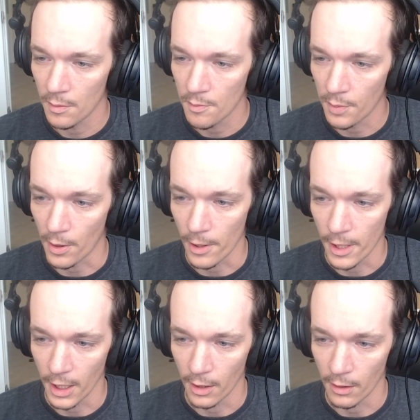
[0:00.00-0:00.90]

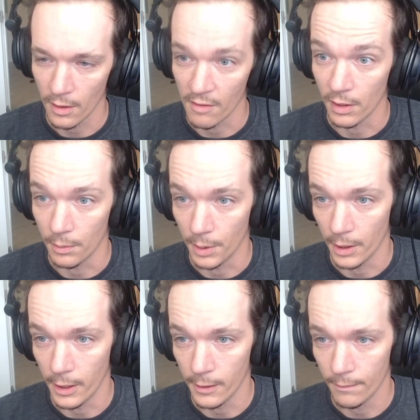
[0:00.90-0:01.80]
barring availability.
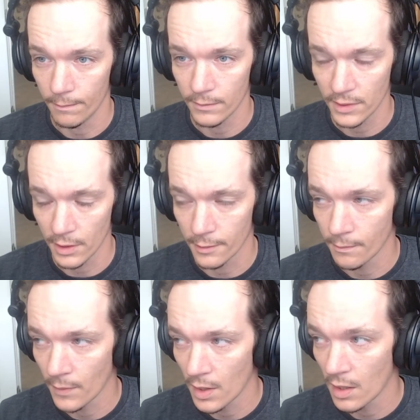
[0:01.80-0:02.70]
So if
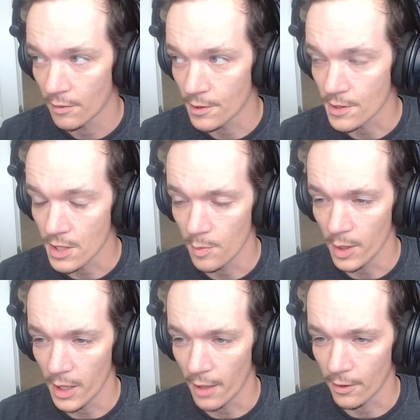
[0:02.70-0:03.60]
there's anybody
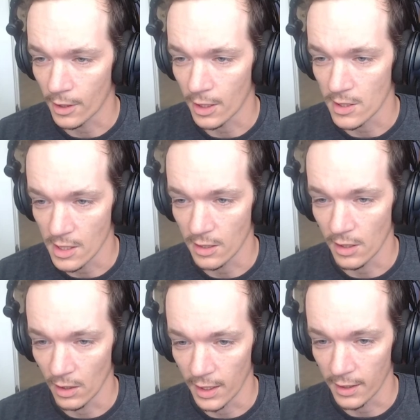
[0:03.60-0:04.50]
out there gets anything
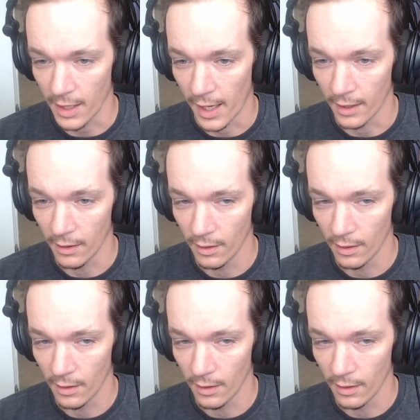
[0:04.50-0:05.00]
like that,